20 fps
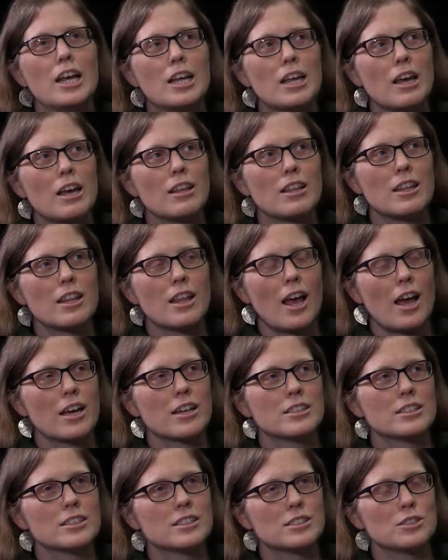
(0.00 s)

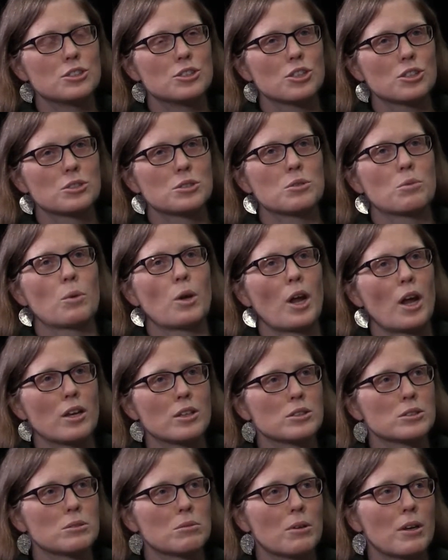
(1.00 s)
that just
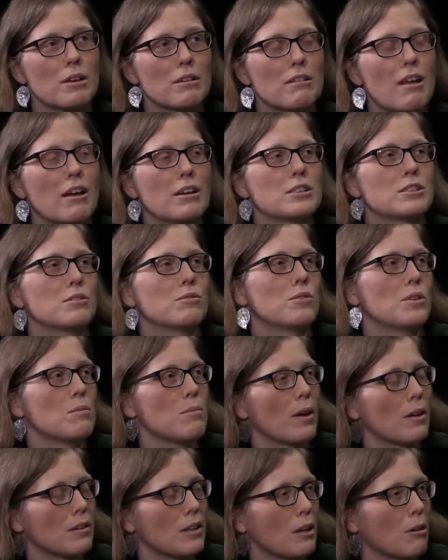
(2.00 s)
because we elect a
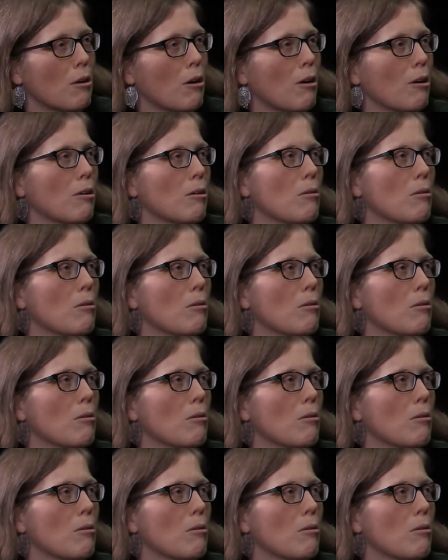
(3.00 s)
female leader